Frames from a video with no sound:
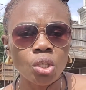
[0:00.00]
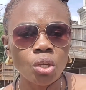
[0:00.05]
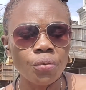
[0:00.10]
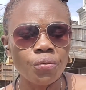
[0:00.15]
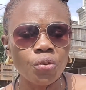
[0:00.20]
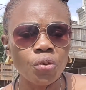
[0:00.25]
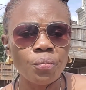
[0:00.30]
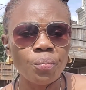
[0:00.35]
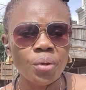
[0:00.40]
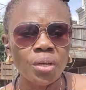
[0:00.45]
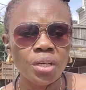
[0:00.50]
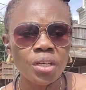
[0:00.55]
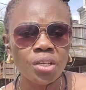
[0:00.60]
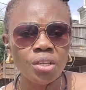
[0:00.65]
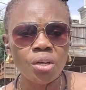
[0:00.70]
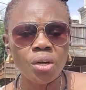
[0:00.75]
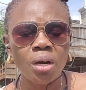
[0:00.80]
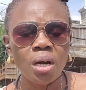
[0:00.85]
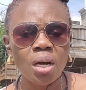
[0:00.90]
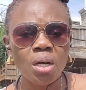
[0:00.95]
If you've been in
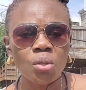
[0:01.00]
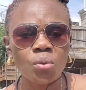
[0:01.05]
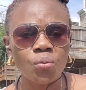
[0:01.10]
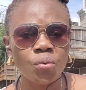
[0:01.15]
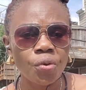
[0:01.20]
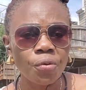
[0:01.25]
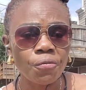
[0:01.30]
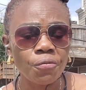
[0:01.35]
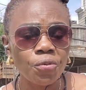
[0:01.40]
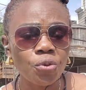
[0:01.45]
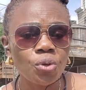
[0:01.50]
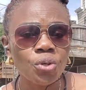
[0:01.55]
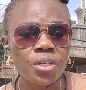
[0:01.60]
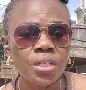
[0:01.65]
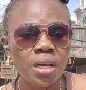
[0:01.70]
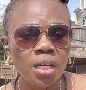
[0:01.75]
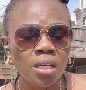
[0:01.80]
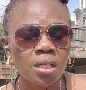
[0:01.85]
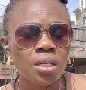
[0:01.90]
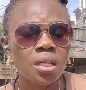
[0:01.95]
your house for a few
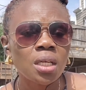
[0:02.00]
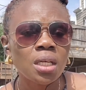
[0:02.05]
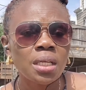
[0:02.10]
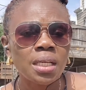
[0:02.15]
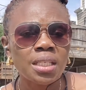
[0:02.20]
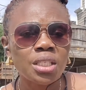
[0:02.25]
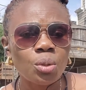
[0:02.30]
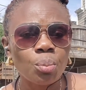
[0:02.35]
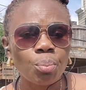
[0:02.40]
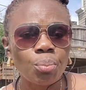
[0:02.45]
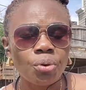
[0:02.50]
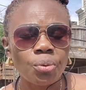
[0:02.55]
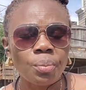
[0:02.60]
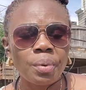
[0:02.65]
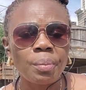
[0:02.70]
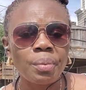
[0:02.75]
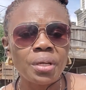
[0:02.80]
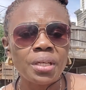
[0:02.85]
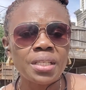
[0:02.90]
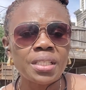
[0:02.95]
years, there's the
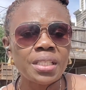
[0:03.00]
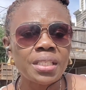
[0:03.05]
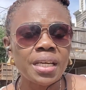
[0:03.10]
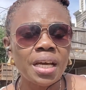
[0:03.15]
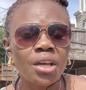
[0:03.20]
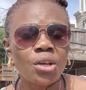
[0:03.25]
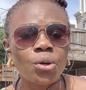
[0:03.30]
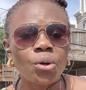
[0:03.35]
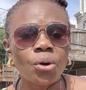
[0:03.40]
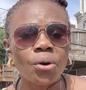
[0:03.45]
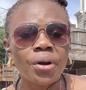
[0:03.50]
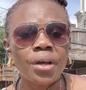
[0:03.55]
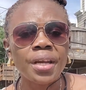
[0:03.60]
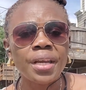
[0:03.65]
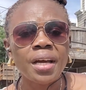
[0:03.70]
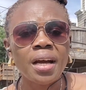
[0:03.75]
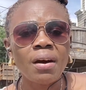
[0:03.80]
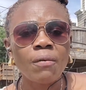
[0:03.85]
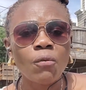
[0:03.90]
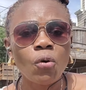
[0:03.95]
probability that you already
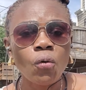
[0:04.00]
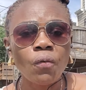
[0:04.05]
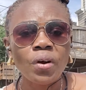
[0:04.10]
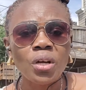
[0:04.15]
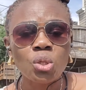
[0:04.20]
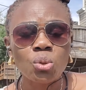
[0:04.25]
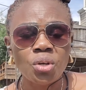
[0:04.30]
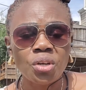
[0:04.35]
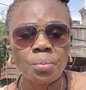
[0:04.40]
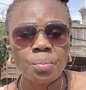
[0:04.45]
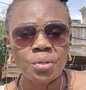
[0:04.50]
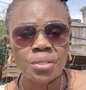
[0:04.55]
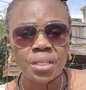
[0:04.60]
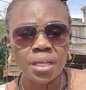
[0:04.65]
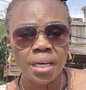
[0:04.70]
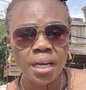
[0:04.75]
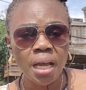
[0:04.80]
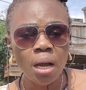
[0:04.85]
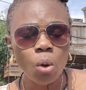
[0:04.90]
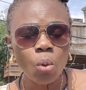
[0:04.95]
have over
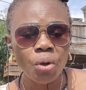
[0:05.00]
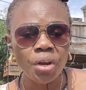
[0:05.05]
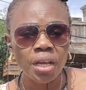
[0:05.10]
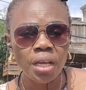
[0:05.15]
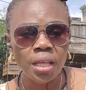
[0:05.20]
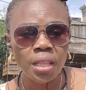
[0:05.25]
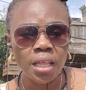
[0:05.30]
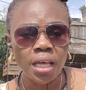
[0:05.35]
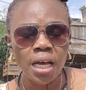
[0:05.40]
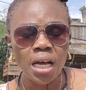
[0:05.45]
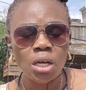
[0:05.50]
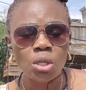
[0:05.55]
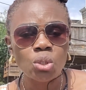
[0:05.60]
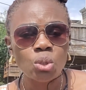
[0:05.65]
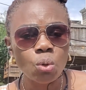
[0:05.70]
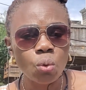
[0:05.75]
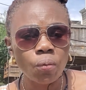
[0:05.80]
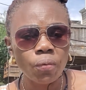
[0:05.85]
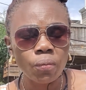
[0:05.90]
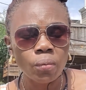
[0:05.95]
20% equity in the house.
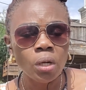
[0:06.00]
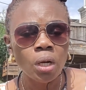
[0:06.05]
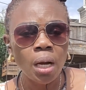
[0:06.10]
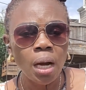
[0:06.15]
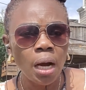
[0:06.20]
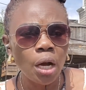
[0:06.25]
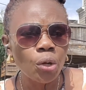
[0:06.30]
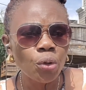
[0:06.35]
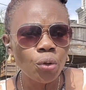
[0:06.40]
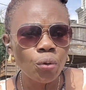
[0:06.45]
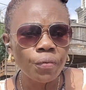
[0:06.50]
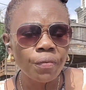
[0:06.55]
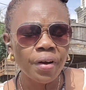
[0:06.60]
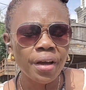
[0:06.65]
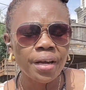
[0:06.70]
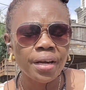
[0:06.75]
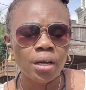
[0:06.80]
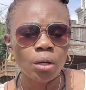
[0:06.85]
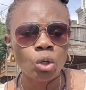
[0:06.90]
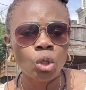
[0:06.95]
So how do you
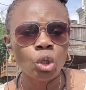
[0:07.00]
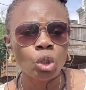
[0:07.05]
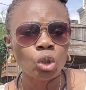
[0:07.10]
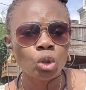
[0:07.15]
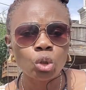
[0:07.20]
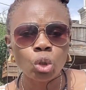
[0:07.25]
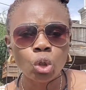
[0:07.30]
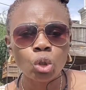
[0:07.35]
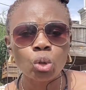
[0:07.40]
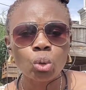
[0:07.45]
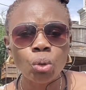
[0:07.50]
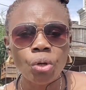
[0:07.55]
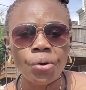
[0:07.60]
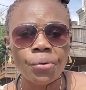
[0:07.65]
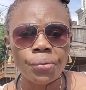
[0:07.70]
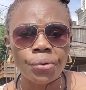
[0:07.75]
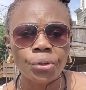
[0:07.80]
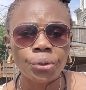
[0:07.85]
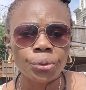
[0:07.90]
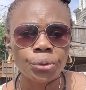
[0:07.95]
find out? Talk to a
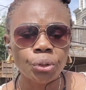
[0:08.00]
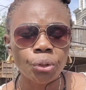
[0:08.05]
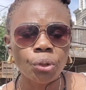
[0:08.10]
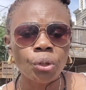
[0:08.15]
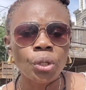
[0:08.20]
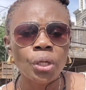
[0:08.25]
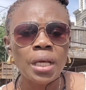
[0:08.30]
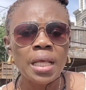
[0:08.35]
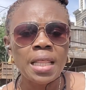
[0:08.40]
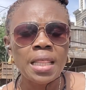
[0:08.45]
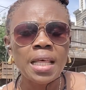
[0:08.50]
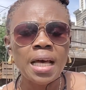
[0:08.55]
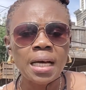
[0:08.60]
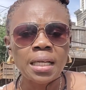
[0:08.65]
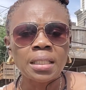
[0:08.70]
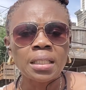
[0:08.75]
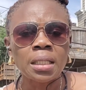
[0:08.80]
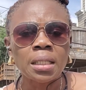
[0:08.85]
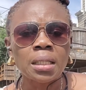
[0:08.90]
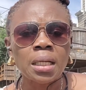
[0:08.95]
realtor
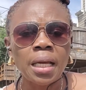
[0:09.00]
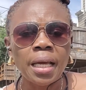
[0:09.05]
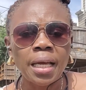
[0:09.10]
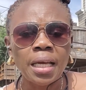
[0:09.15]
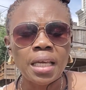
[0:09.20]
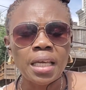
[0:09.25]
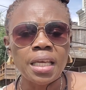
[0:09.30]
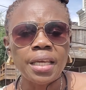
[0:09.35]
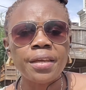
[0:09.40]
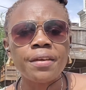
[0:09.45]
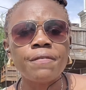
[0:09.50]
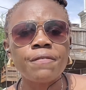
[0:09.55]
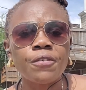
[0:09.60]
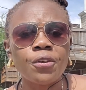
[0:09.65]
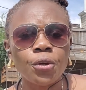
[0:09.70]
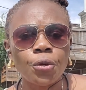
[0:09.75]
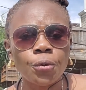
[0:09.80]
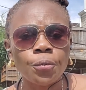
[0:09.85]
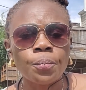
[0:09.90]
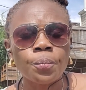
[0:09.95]
that can give
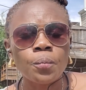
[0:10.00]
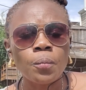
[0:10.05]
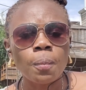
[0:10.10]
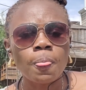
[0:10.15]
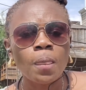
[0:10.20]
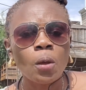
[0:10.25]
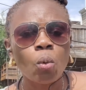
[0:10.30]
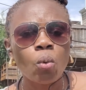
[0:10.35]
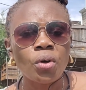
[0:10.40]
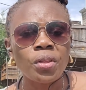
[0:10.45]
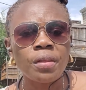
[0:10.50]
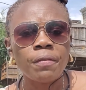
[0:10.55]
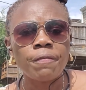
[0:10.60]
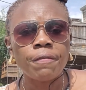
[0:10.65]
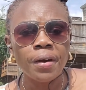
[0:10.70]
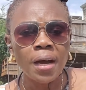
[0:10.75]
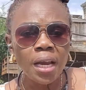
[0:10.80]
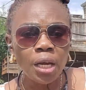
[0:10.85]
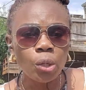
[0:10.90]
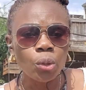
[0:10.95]
you what the
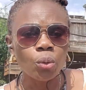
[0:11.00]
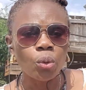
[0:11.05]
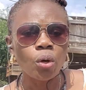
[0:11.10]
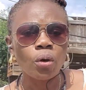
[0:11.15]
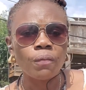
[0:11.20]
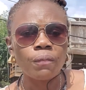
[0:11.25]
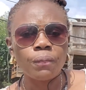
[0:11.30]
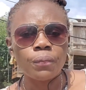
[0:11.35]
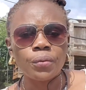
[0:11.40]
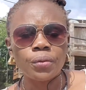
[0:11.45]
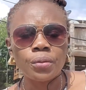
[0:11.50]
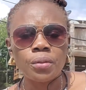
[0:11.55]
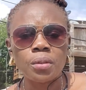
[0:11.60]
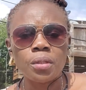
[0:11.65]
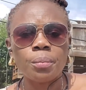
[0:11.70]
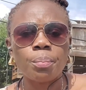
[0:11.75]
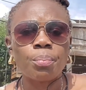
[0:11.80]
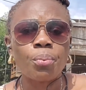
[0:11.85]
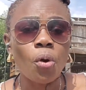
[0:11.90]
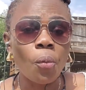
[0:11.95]
value of
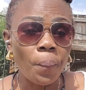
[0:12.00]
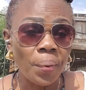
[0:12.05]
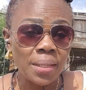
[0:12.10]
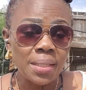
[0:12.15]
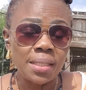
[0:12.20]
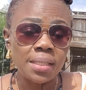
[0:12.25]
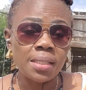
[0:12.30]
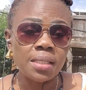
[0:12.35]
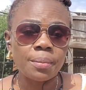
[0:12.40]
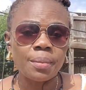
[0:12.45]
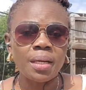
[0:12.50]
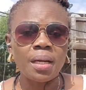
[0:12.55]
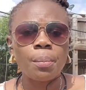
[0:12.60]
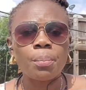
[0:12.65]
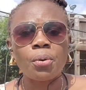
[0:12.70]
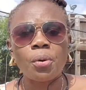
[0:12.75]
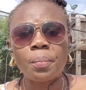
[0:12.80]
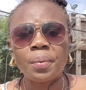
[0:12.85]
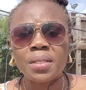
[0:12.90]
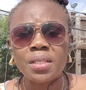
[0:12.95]
the property, similar
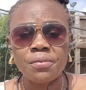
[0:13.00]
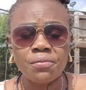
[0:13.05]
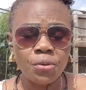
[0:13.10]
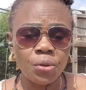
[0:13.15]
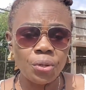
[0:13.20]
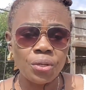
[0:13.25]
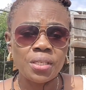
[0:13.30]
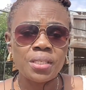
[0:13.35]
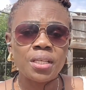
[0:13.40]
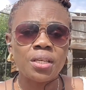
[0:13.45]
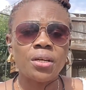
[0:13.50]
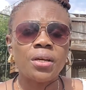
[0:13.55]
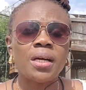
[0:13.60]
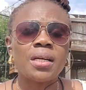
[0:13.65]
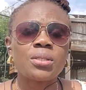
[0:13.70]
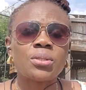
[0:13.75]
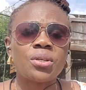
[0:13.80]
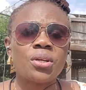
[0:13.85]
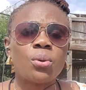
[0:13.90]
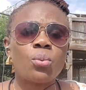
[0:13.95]
property, if you're going to sell your
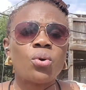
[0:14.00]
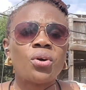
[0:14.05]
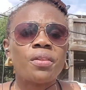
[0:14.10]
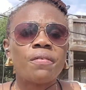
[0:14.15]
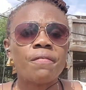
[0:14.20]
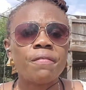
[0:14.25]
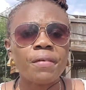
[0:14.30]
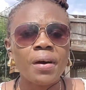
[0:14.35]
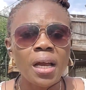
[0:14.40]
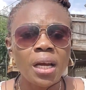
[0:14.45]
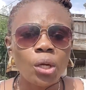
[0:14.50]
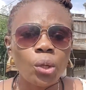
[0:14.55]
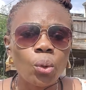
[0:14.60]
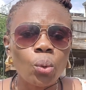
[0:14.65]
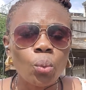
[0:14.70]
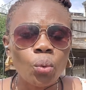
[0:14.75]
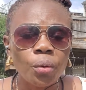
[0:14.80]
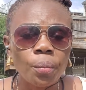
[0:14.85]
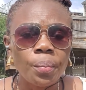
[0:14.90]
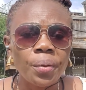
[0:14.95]
house today, what the value
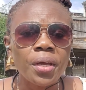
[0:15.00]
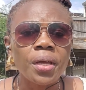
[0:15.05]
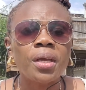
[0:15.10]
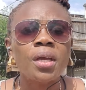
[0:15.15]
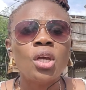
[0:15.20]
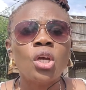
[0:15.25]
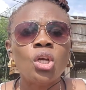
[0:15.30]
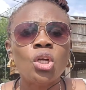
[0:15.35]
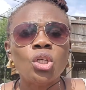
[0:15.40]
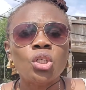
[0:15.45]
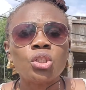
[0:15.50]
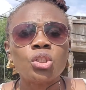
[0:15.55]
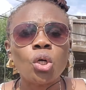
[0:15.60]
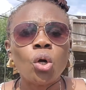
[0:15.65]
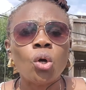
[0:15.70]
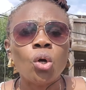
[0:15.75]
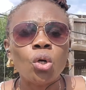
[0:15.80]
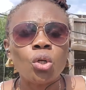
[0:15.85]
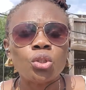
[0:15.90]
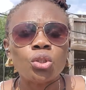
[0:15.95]
will be.
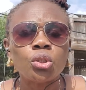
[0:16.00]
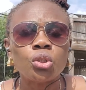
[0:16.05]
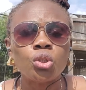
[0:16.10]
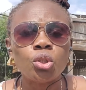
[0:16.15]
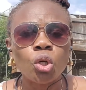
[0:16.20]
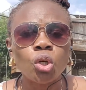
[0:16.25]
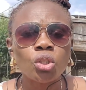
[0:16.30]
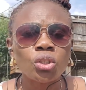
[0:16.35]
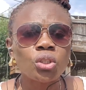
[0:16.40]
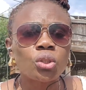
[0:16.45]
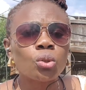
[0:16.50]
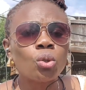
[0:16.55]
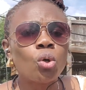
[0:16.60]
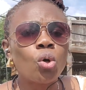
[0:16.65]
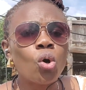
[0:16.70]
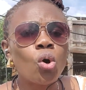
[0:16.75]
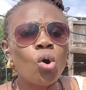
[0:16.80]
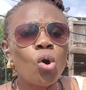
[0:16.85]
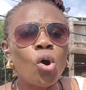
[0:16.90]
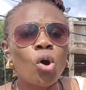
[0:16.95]
So don't
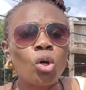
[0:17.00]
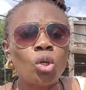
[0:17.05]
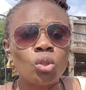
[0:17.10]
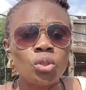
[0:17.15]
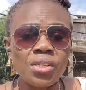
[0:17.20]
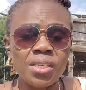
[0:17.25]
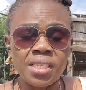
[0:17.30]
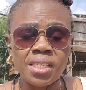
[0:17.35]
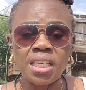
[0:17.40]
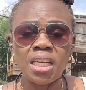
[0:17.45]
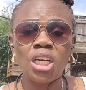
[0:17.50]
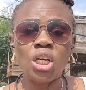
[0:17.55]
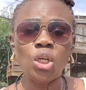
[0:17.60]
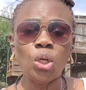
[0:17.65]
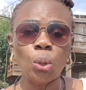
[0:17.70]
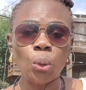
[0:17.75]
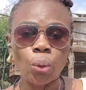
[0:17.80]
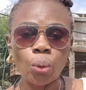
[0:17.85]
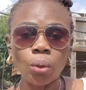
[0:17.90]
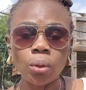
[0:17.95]
go on
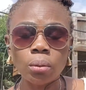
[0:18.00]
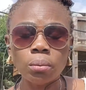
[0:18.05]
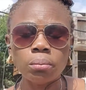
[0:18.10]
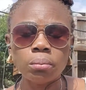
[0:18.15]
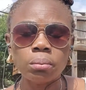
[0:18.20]
Zillow.